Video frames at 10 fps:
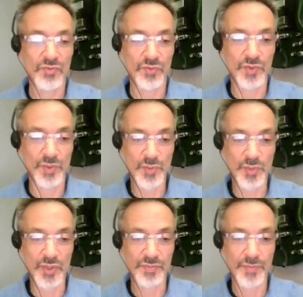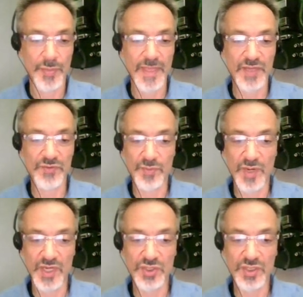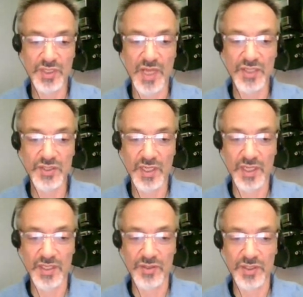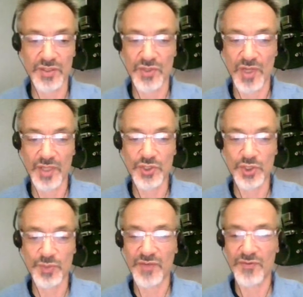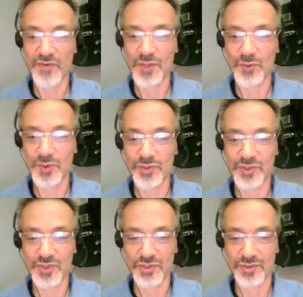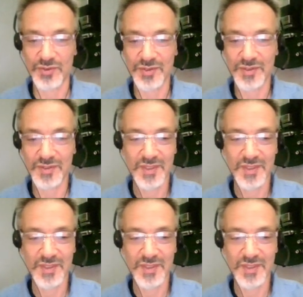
Remember, information and asset handling is not just about following procedures.